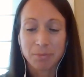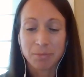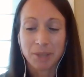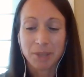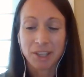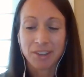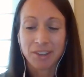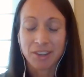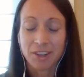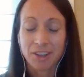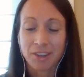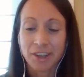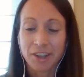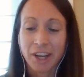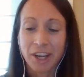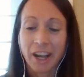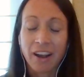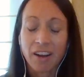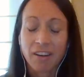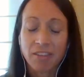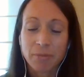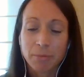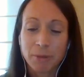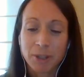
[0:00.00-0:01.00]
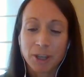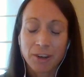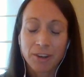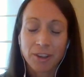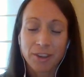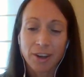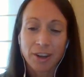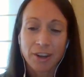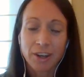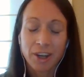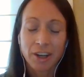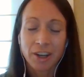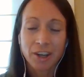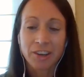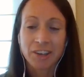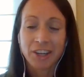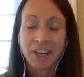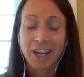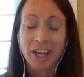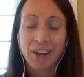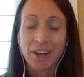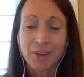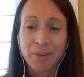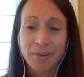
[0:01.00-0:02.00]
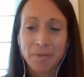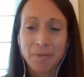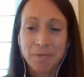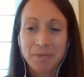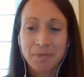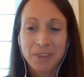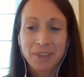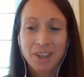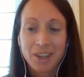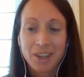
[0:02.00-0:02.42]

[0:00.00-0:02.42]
basically half marathon on down.